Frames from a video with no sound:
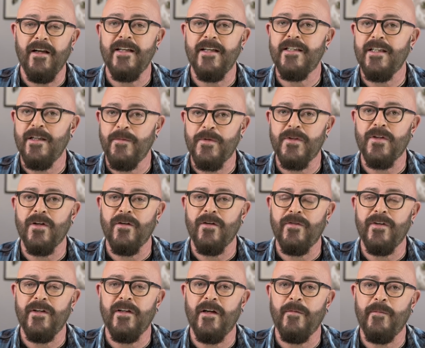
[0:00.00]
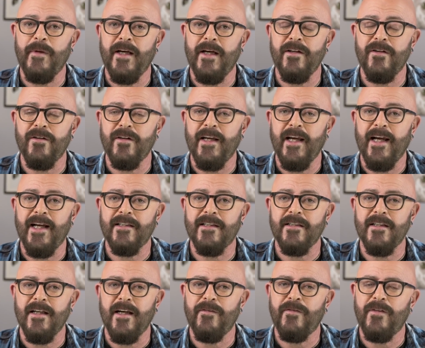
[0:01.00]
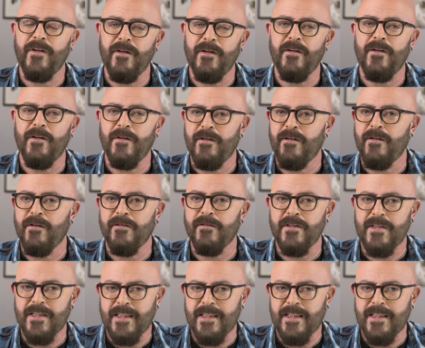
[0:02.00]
nice and observant about your cat's life, you'll